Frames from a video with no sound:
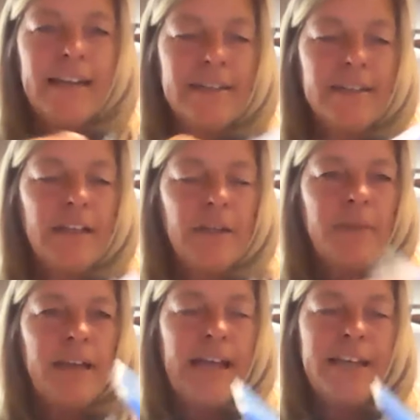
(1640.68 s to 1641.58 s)
Yeah,
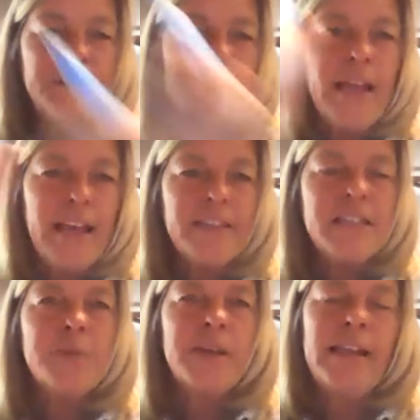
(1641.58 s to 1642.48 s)
but I do like
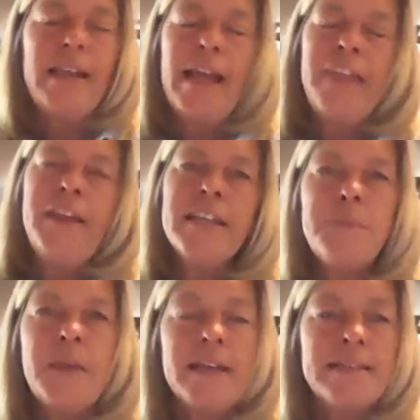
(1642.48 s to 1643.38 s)
this one, and I think
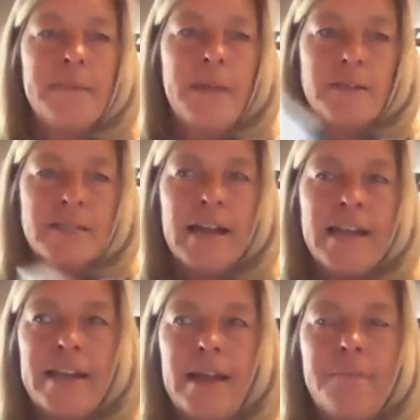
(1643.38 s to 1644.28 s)
it's because I'm
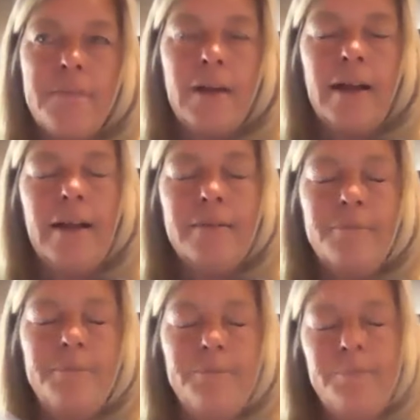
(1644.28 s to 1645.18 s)
outside and
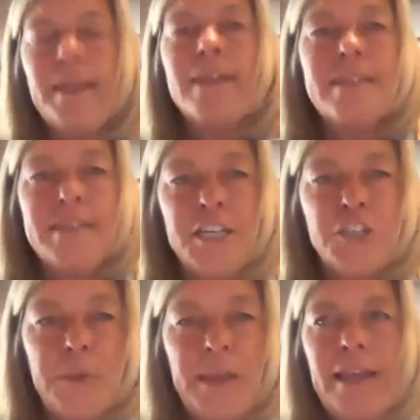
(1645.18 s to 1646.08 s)
because I
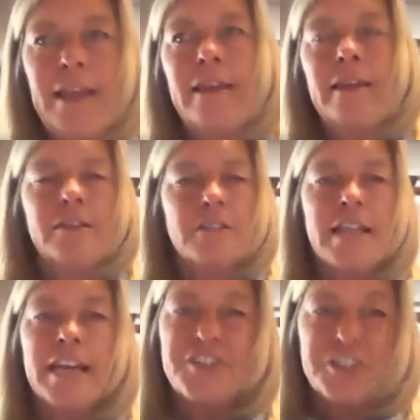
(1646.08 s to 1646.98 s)
teach PE. There's a
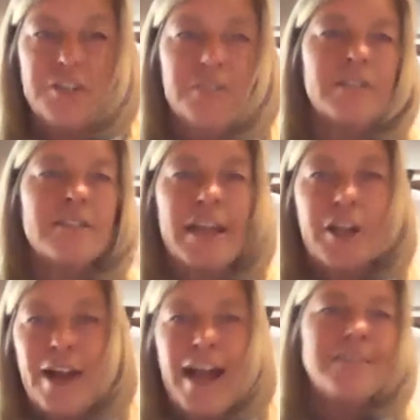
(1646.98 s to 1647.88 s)
lot of dirt, there's a lot
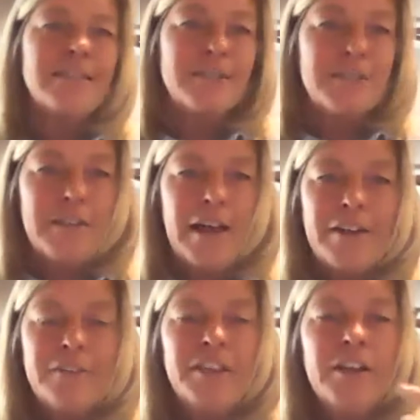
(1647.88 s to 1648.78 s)
of grass, there's a
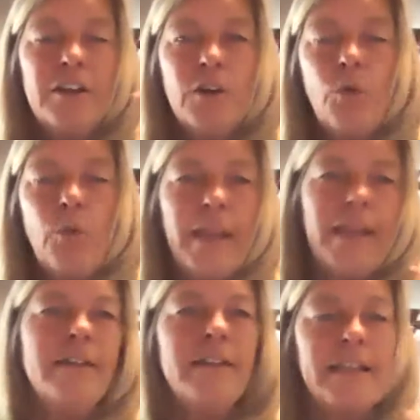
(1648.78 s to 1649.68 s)
lot of
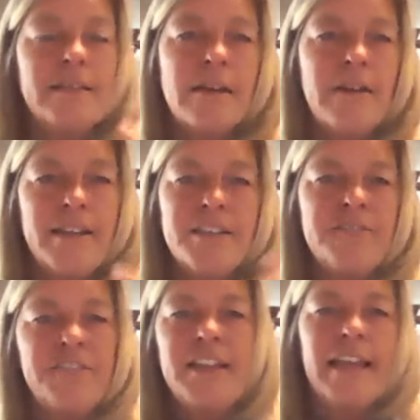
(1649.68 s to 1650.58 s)
wind, and so I
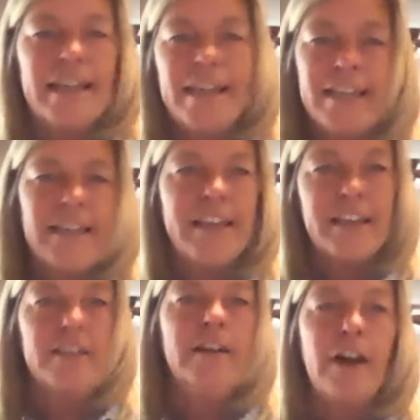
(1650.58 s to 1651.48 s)
just feel like I get a lot
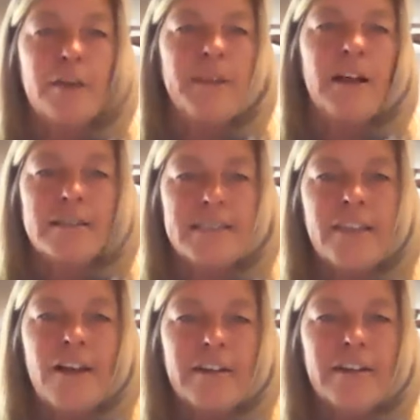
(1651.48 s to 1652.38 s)
of gunk on me all day
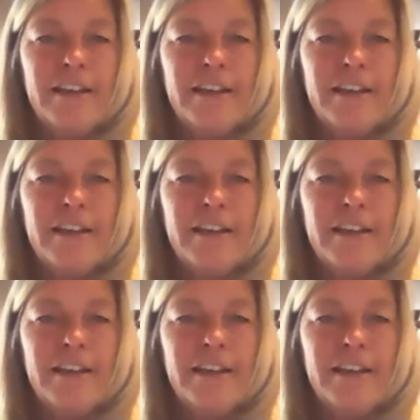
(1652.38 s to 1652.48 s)
long.